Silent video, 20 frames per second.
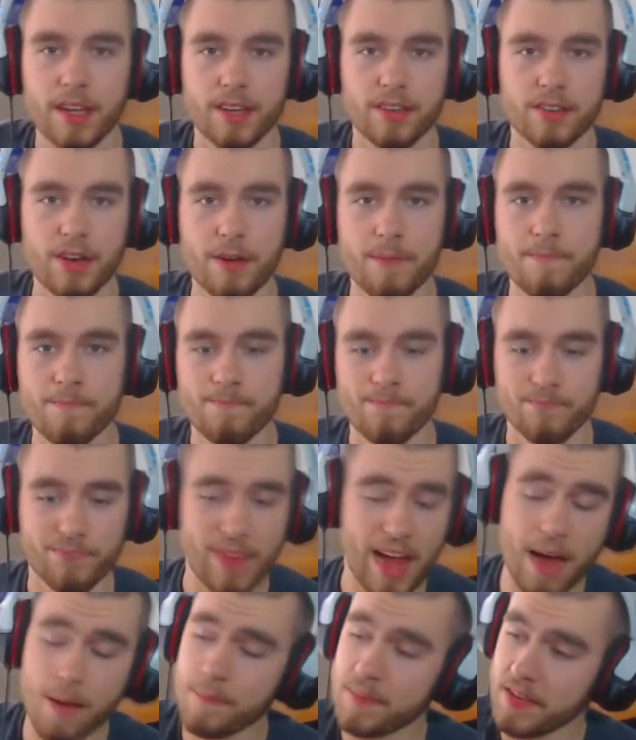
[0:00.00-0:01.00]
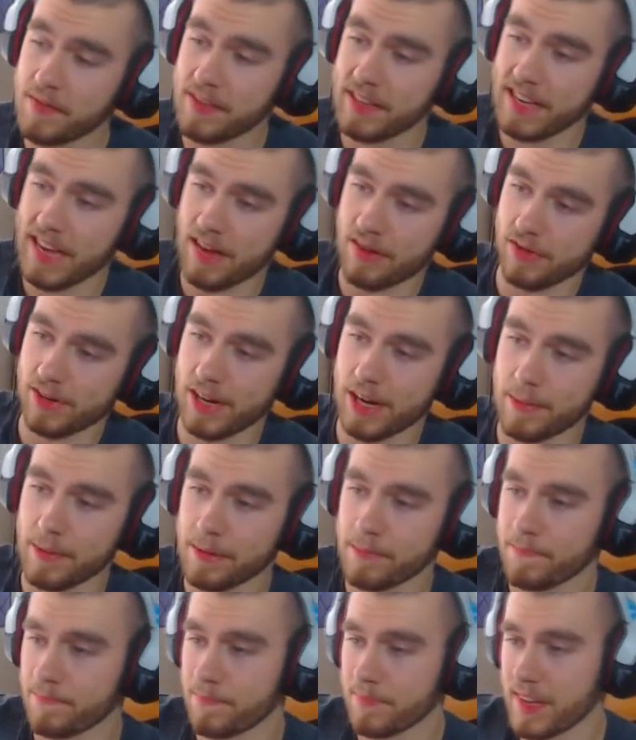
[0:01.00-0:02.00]
So opposite the casual
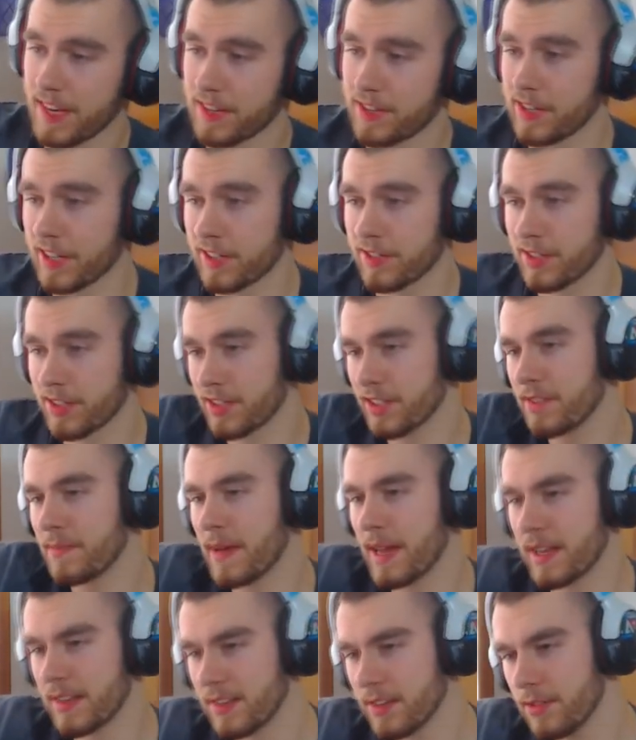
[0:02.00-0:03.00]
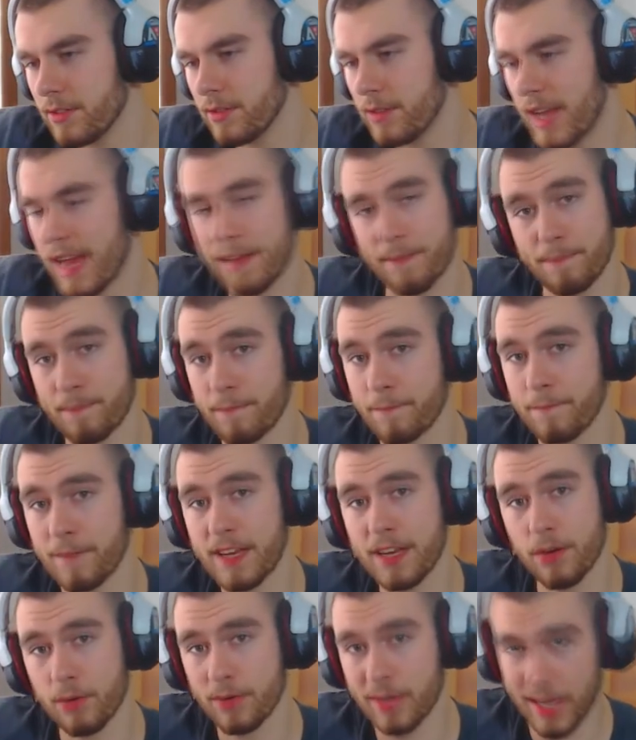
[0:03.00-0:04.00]
gamer, I suck just as bad as you do at
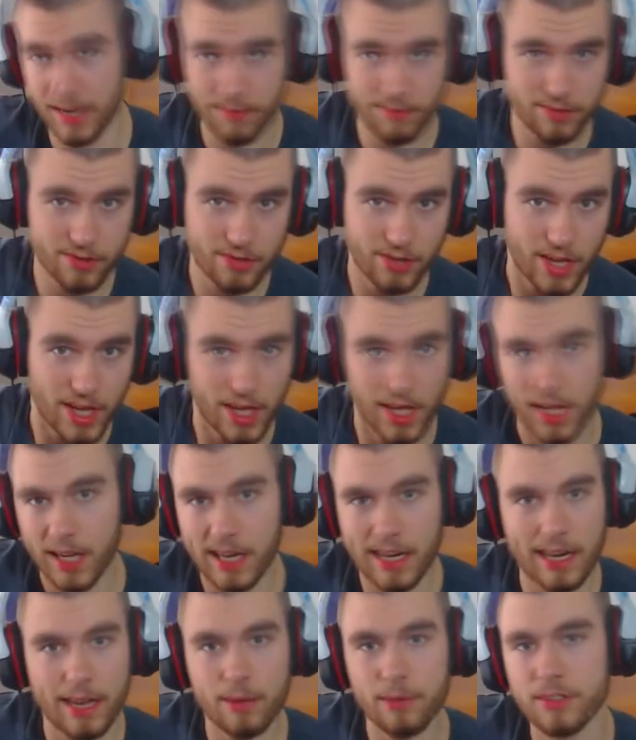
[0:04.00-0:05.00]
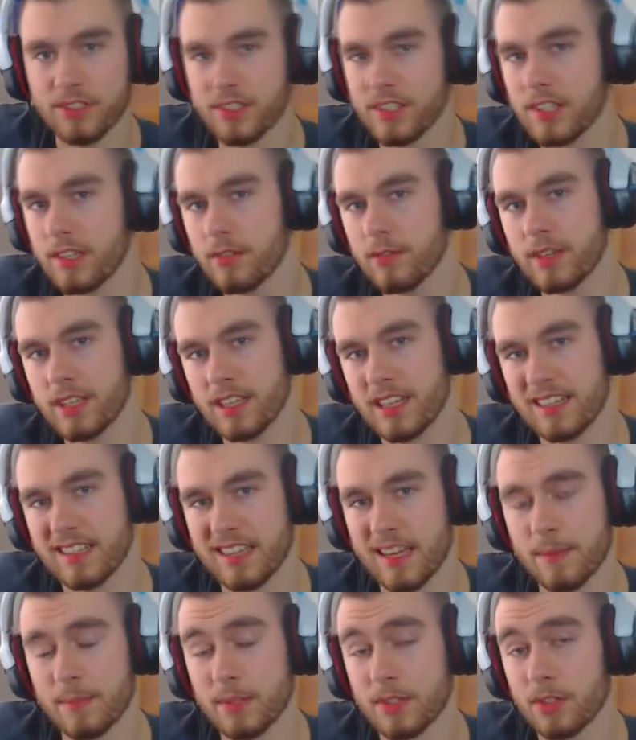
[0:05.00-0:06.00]
video games, and I will see you in the
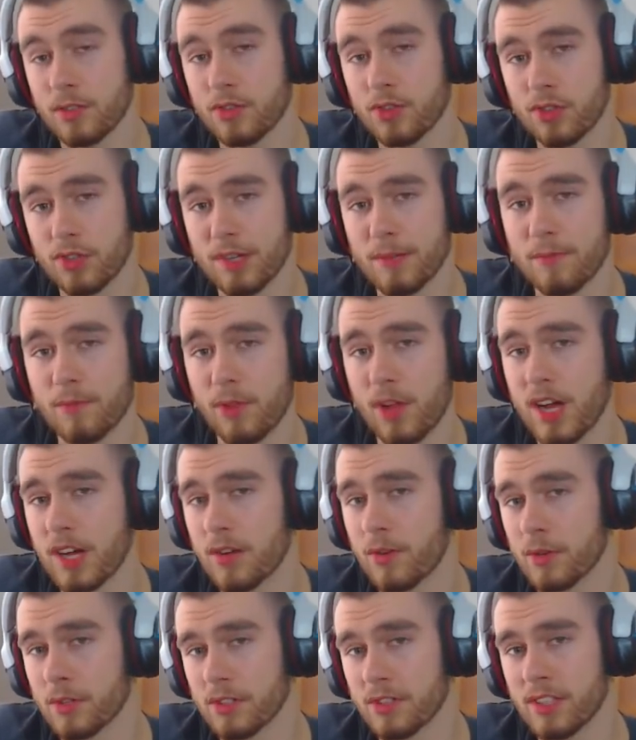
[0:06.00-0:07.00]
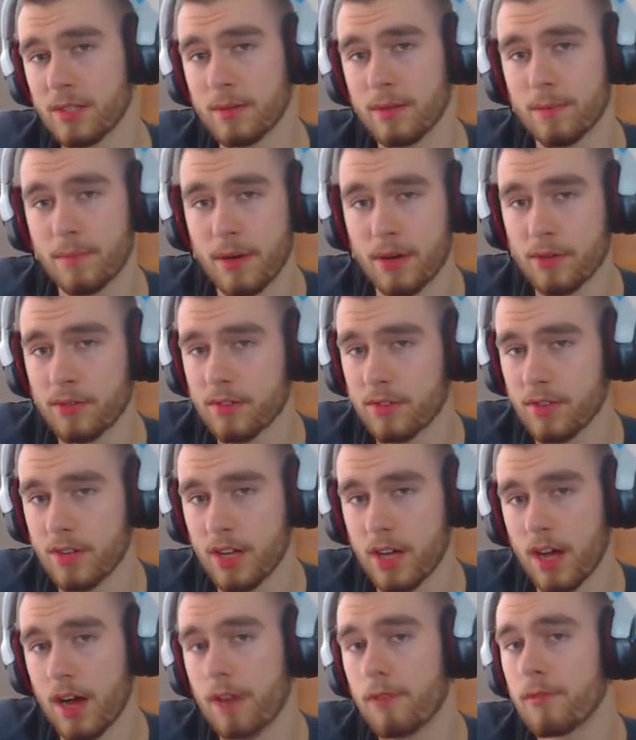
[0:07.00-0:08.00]
next episode stream vlog or Steemit post
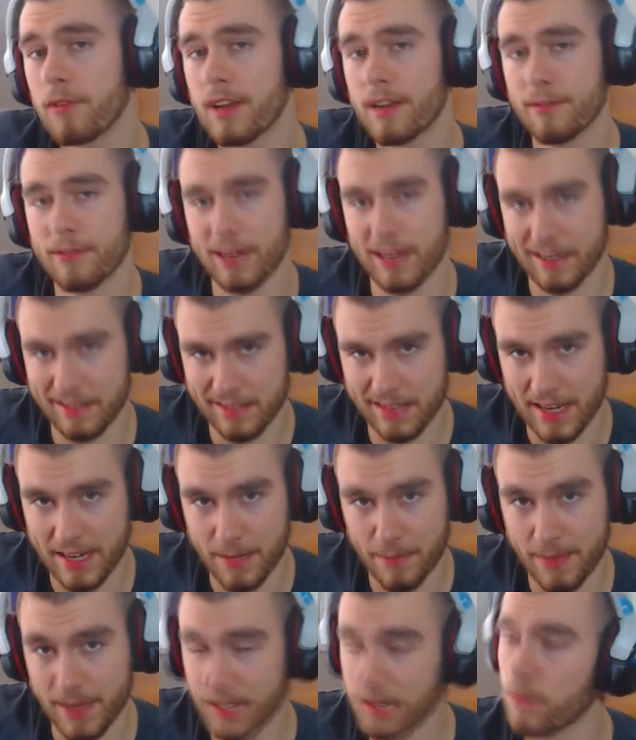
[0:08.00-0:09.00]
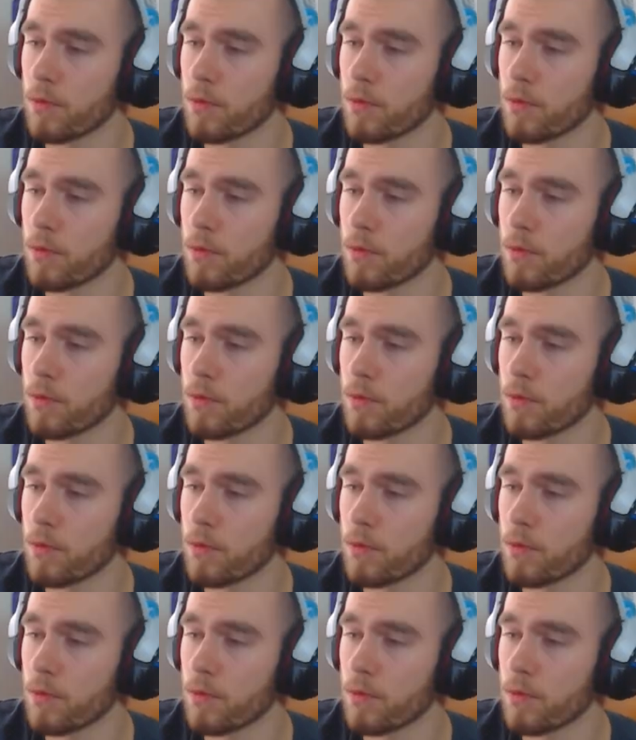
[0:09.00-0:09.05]
of whatever I decide to make.